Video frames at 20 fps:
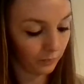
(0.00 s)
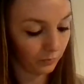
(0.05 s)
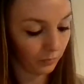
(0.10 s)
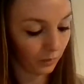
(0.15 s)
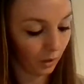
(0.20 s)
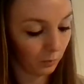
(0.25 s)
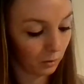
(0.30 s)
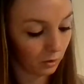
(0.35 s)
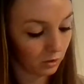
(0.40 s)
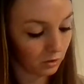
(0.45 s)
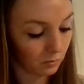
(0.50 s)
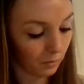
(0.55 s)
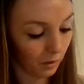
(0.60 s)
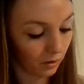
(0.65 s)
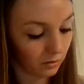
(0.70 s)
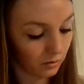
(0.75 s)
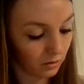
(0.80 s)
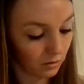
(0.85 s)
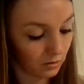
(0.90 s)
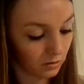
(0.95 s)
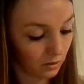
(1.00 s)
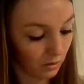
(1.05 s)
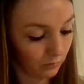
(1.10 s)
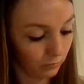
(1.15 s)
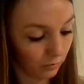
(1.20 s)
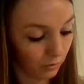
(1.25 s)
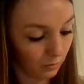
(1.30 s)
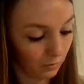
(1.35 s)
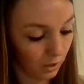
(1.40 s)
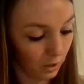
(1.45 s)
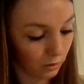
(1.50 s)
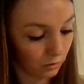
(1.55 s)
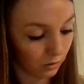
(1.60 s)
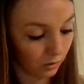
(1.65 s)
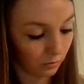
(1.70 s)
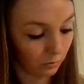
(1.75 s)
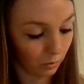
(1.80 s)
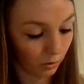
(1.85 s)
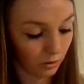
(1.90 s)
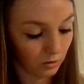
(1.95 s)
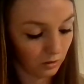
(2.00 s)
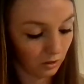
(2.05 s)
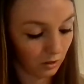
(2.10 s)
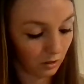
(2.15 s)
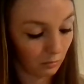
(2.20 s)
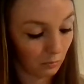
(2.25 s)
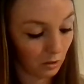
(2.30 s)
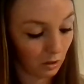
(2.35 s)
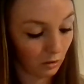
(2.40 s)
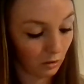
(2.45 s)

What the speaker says: Your spouse's information, person to be